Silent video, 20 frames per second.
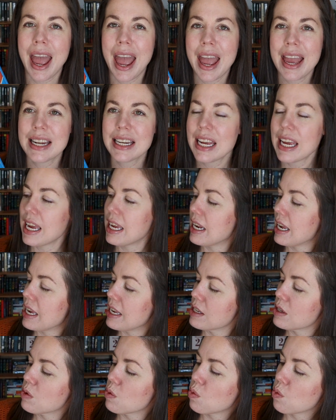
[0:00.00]
And it
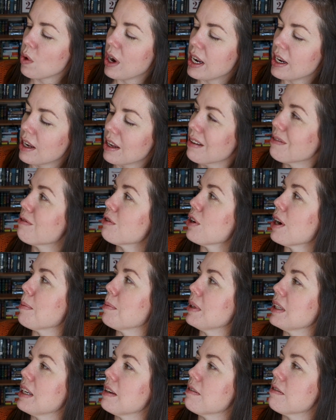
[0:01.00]
is rated for, I
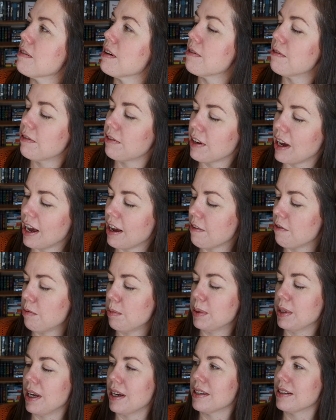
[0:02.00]
believe, 5+.
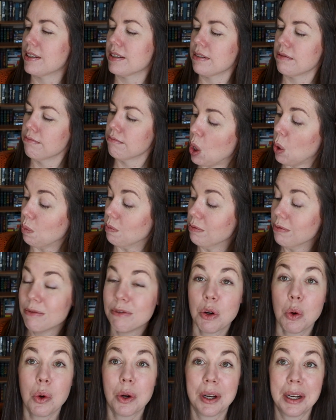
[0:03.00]
Oh,
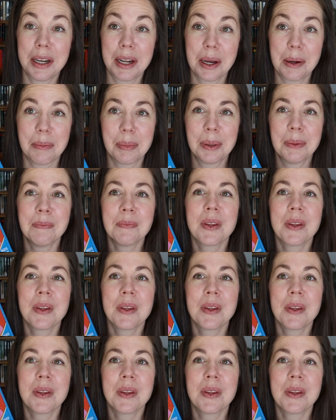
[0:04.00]
4 and up.